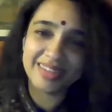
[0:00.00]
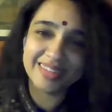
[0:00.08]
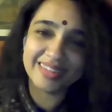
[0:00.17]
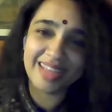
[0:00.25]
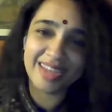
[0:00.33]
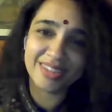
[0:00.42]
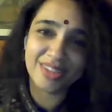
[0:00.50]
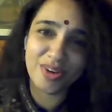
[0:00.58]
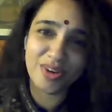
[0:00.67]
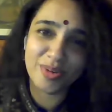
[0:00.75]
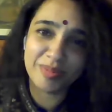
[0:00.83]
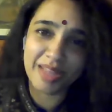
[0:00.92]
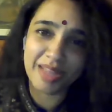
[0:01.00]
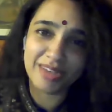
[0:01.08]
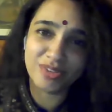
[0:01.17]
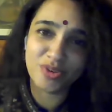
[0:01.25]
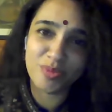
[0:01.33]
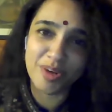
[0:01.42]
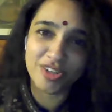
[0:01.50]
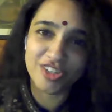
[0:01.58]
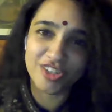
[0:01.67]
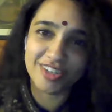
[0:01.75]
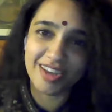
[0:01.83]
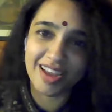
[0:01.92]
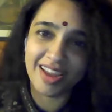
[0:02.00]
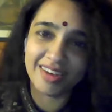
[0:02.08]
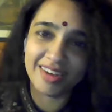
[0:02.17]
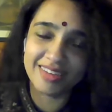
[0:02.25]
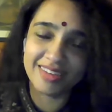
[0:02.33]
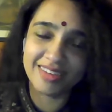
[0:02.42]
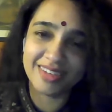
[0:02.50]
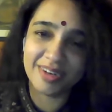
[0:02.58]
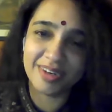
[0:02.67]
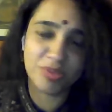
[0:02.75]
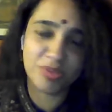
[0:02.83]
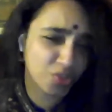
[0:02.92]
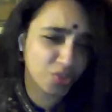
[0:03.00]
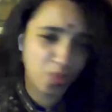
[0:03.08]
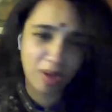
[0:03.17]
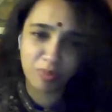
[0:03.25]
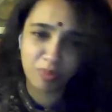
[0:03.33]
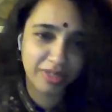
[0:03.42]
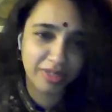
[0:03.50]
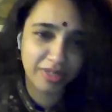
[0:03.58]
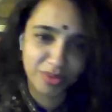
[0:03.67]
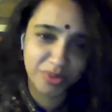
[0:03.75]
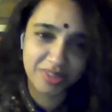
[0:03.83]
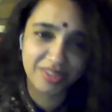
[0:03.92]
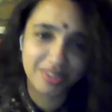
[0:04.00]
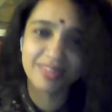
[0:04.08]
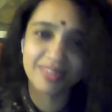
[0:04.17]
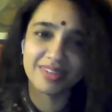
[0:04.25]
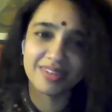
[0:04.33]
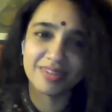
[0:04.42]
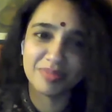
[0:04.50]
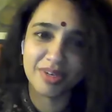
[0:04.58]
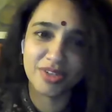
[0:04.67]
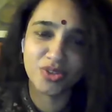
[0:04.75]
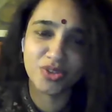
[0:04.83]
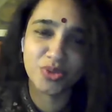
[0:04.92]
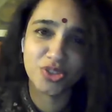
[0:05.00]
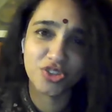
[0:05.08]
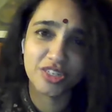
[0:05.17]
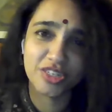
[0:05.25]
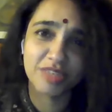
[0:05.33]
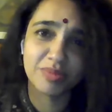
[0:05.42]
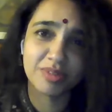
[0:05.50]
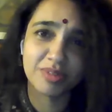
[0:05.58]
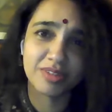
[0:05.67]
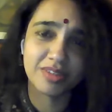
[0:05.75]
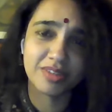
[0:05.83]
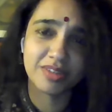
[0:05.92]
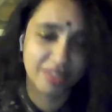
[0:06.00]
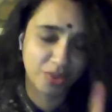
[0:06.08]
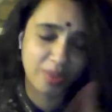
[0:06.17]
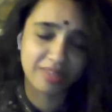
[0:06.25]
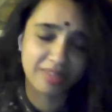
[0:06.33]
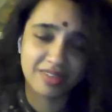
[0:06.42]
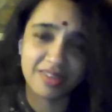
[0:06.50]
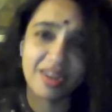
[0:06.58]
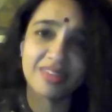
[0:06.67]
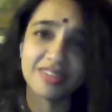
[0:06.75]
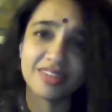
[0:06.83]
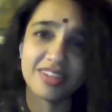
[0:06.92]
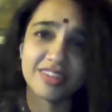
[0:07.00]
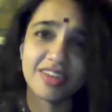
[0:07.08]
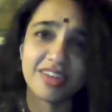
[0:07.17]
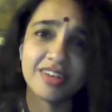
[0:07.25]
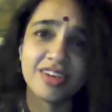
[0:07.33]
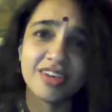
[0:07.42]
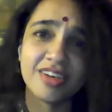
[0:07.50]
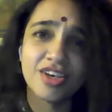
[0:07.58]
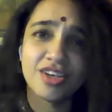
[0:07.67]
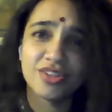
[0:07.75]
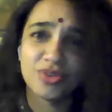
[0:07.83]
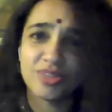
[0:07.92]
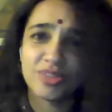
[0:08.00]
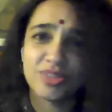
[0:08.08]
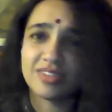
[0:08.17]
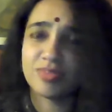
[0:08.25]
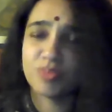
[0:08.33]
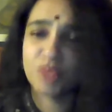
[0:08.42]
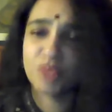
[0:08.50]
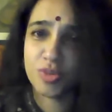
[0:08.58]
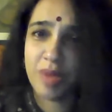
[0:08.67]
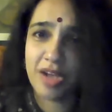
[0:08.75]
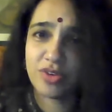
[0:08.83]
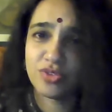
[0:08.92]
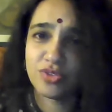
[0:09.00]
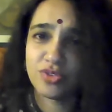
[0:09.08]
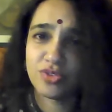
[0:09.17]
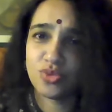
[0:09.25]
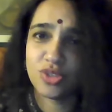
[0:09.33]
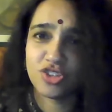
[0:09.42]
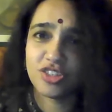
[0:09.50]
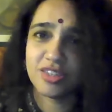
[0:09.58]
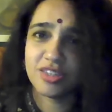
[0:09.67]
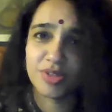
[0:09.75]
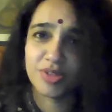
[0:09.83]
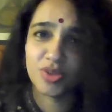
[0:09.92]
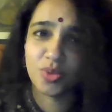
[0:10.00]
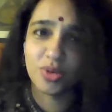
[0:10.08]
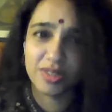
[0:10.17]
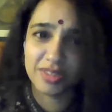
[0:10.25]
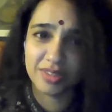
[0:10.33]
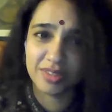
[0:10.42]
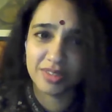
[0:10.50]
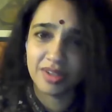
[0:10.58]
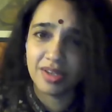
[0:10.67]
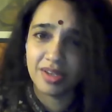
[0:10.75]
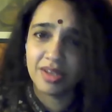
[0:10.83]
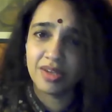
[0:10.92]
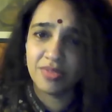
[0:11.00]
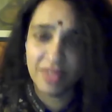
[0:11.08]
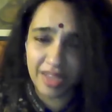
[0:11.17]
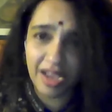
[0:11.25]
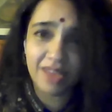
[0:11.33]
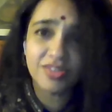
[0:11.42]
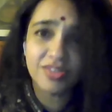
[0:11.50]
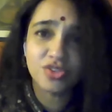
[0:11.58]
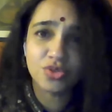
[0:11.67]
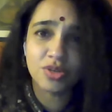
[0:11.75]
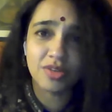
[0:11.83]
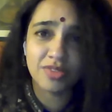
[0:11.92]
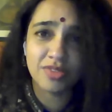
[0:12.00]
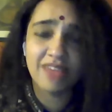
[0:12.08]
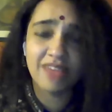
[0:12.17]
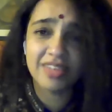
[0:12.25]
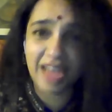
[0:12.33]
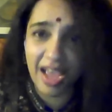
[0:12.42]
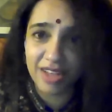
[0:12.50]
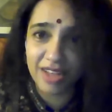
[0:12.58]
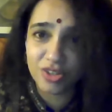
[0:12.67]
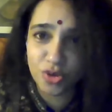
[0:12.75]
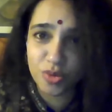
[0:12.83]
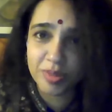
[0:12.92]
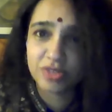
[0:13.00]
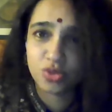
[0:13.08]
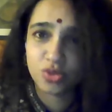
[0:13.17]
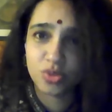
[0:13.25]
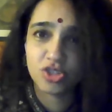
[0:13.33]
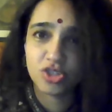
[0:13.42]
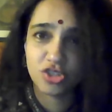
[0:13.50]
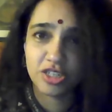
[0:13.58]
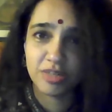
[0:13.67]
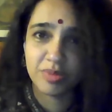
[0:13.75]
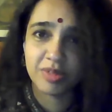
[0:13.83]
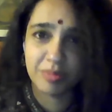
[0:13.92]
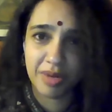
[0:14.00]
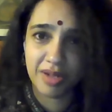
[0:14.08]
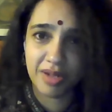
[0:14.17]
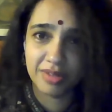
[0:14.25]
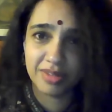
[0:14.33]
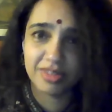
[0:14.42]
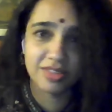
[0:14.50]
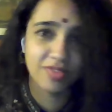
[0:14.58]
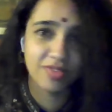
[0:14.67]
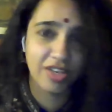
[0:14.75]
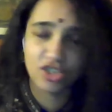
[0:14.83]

thanks, Saurabh. Thanks so much. And uh, just one point I noticed in the uh, sewage treatment and the question and answer, they said, you know, there's pushback on sewage treatment quality. We have a we have an anaerobic sewage treatment plant, and it's very